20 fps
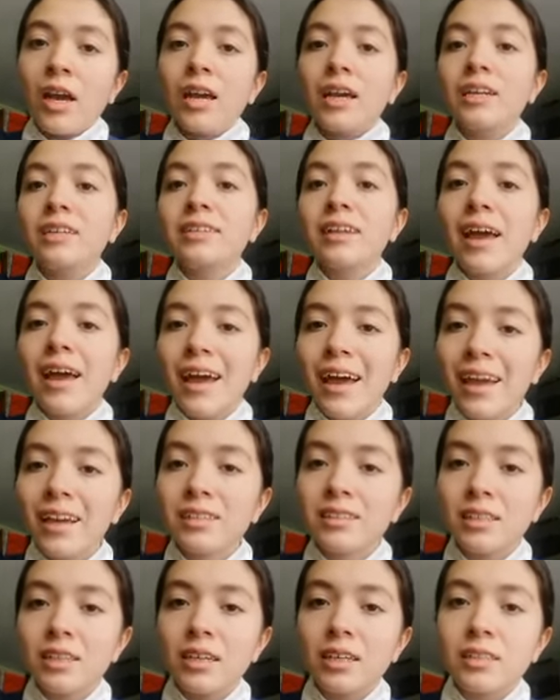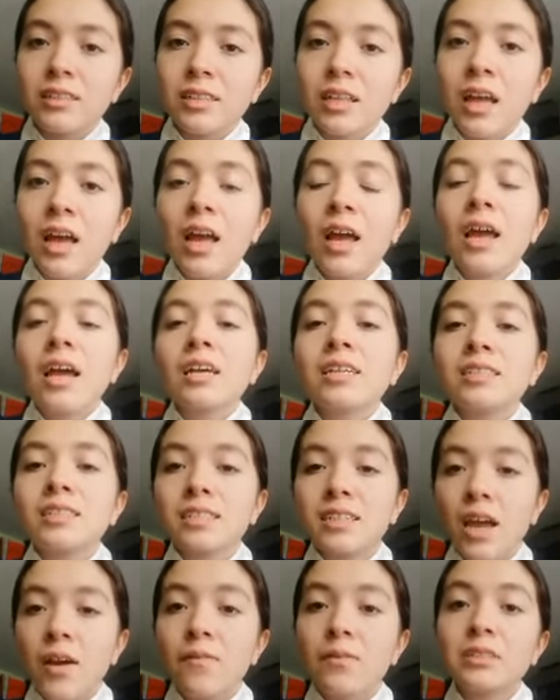in
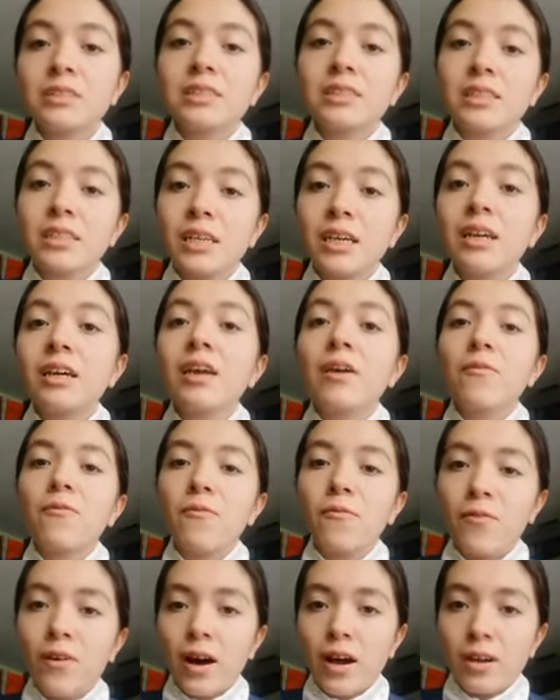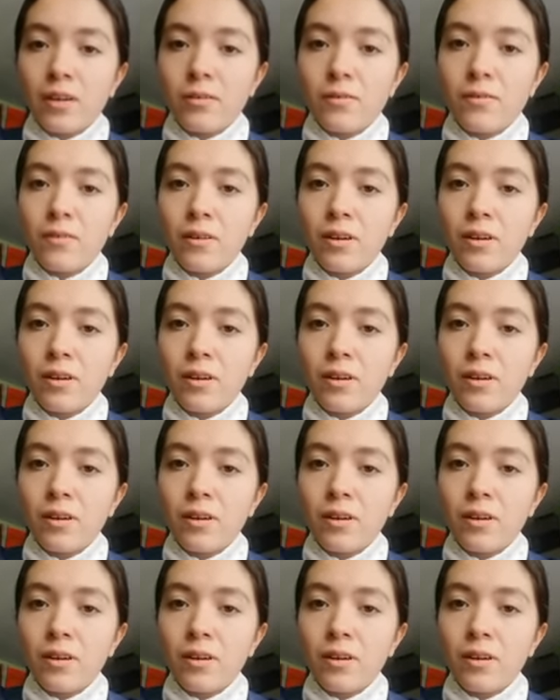1875.